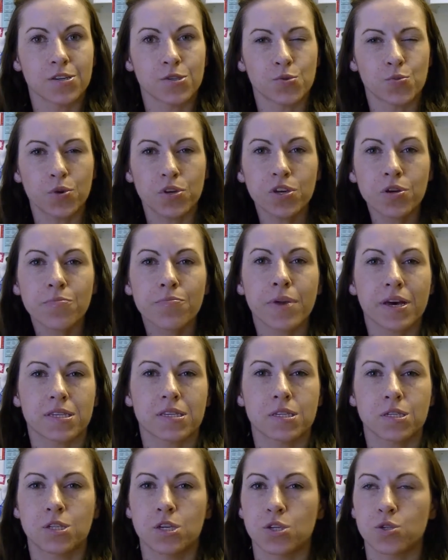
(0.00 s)
is, what your
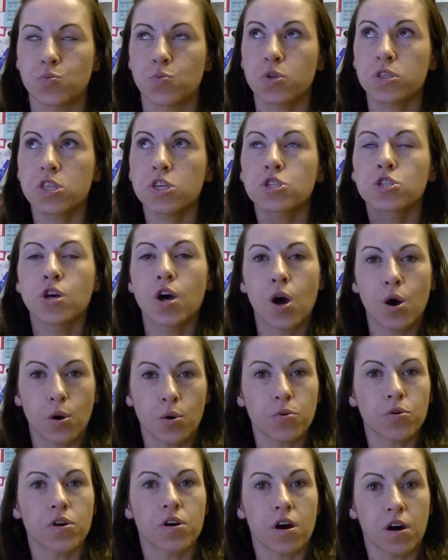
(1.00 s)
message is, what the
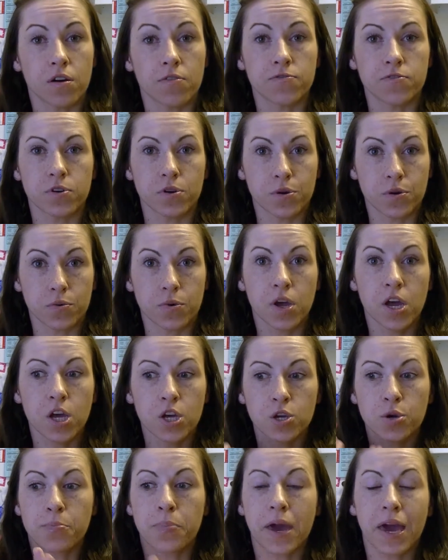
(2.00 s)
tone of your
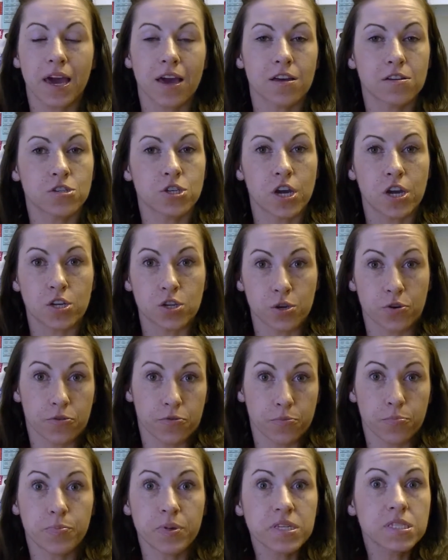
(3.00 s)
page and your
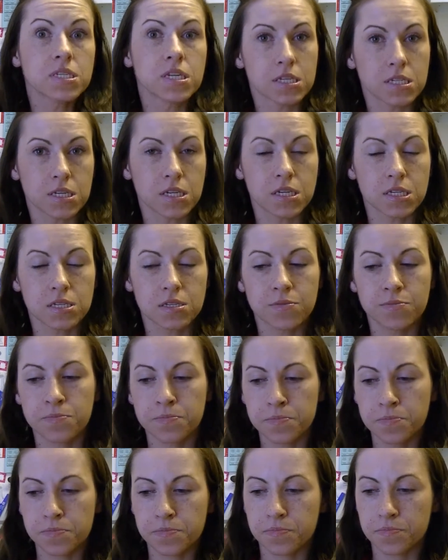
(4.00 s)
business is.
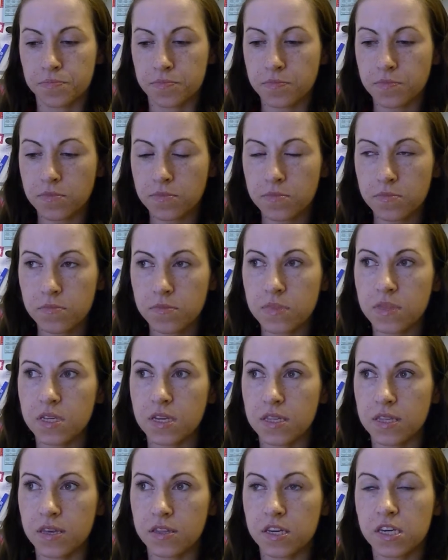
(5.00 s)

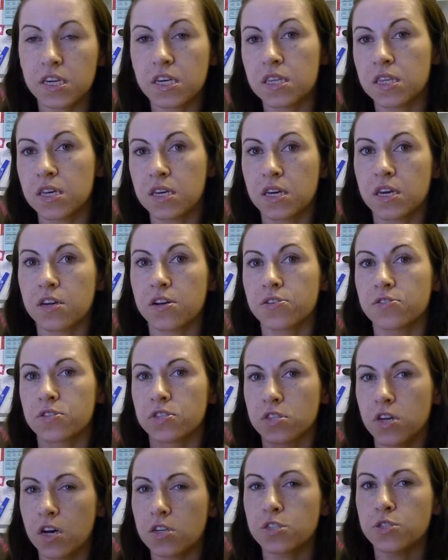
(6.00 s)
Now the key thing here is
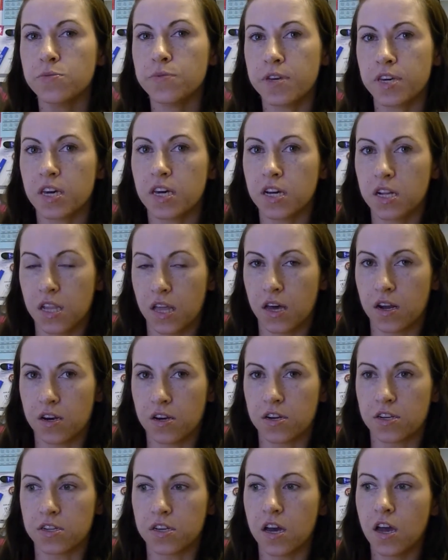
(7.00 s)
not to make it
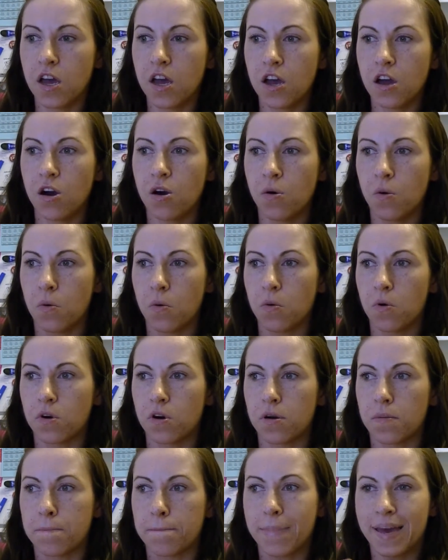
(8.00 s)
cluttered
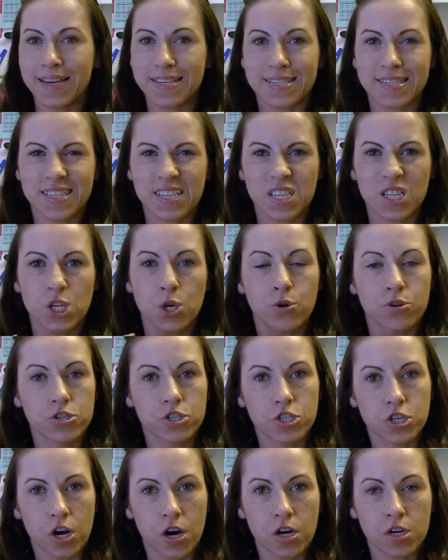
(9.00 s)
or messy or
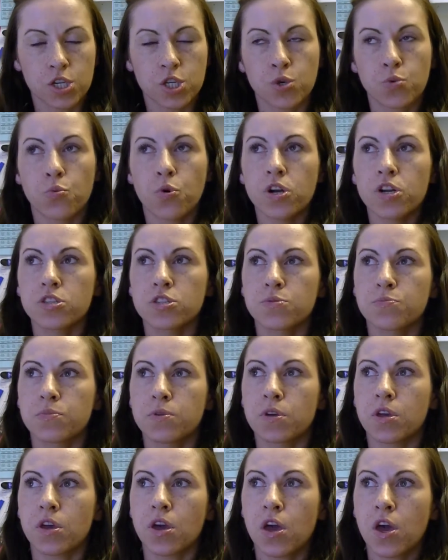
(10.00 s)
dark. You want it to
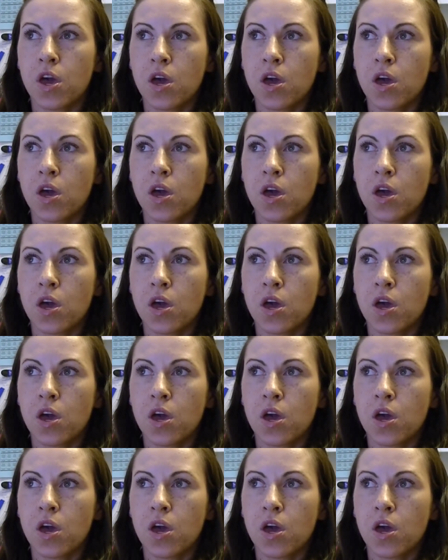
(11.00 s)
be